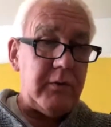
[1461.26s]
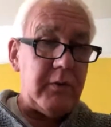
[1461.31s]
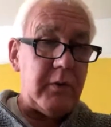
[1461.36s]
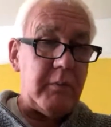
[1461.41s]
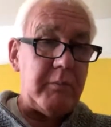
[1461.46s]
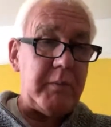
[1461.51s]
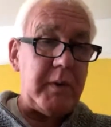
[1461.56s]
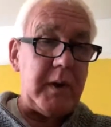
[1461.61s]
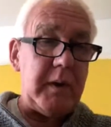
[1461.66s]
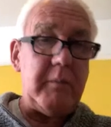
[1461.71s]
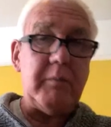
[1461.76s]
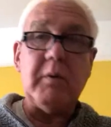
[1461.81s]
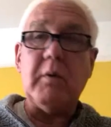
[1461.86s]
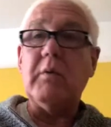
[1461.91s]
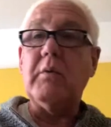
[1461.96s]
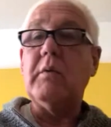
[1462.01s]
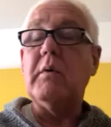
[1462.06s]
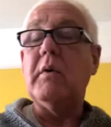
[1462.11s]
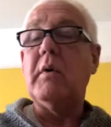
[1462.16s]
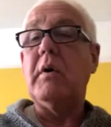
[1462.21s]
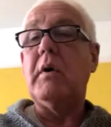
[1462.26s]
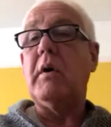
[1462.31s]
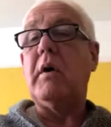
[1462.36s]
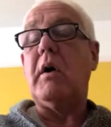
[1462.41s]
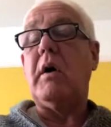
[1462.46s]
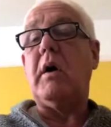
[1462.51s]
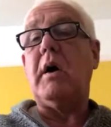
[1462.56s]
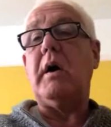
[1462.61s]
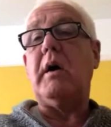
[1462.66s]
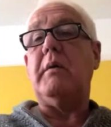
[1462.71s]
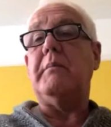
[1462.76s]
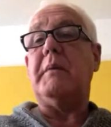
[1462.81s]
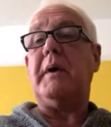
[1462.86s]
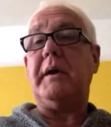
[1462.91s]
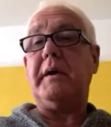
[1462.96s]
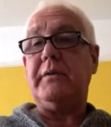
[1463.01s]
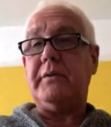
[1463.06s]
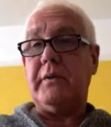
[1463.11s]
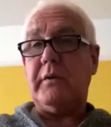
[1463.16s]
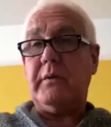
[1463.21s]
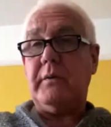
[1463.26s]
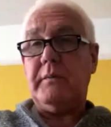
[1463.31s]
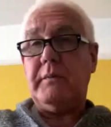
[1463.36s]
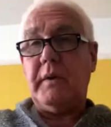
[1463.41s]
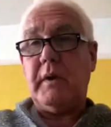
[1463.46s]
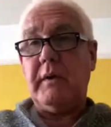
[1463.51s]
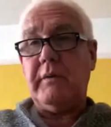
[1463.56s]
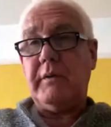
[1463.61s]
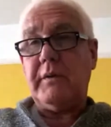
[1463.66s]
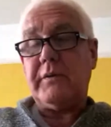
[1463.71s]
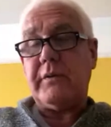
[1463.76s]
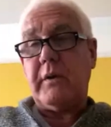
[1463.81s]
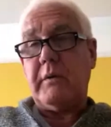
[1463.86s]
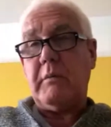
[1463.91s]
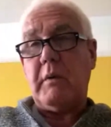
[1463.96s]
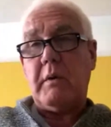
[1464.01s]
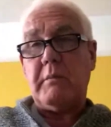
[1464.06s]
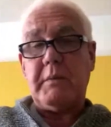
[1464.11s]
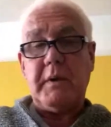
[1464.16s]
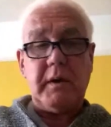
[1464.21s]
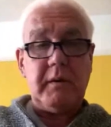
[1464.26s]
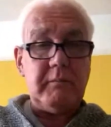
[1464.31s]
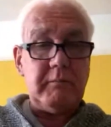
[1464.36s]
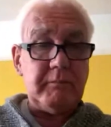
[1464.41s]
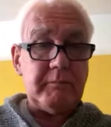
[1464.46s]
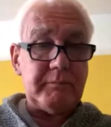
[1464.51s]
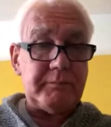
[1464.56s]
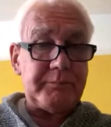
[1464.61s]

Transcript: to people I owe money to, if you see what I mean.